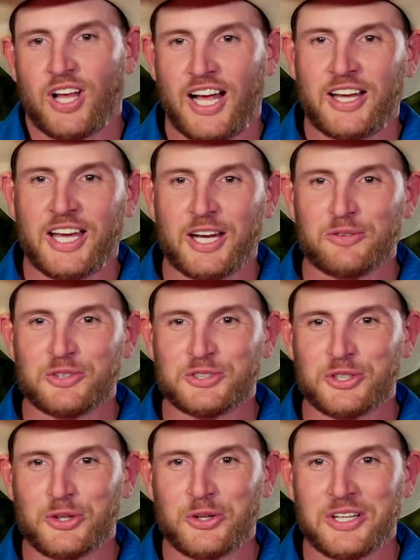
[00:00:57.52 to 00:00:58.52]
I kind of
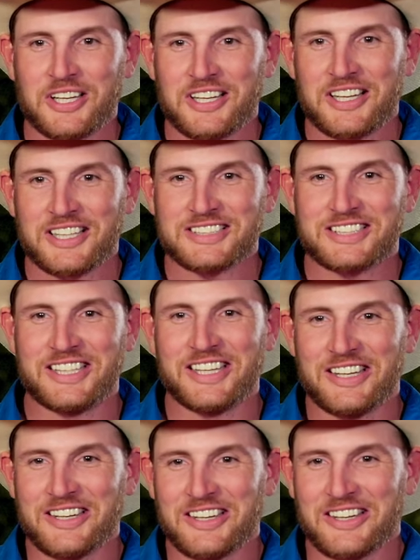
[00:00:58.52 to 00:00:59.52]
enjoyed it. It's,
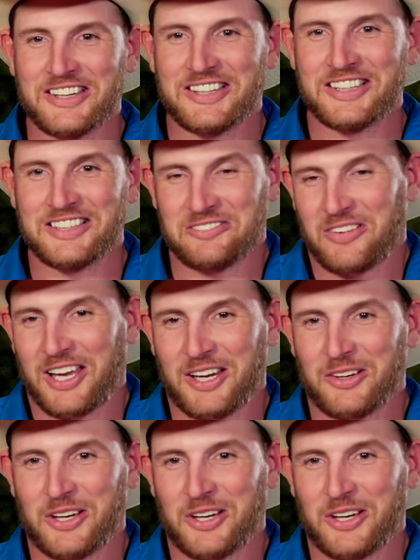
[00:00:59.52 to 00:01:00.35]
I don't